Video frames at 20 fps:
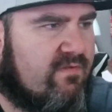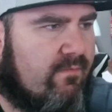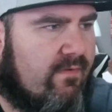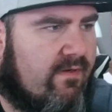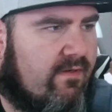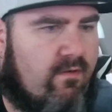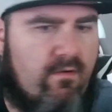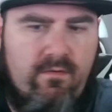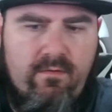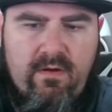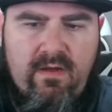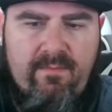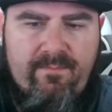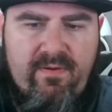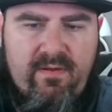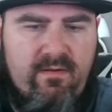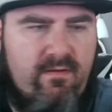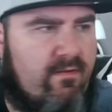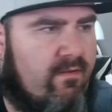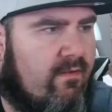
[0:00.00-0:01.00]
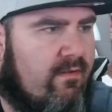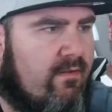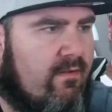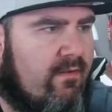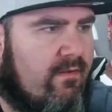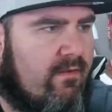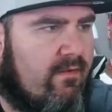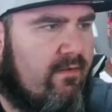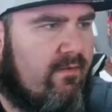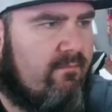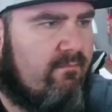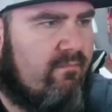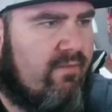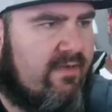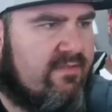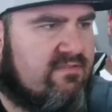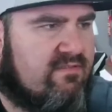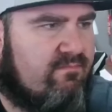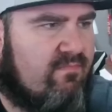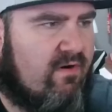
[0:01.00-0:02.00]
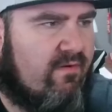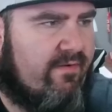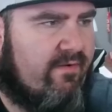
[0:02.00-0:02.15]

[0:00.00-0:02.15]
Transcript: Go up, play some Mario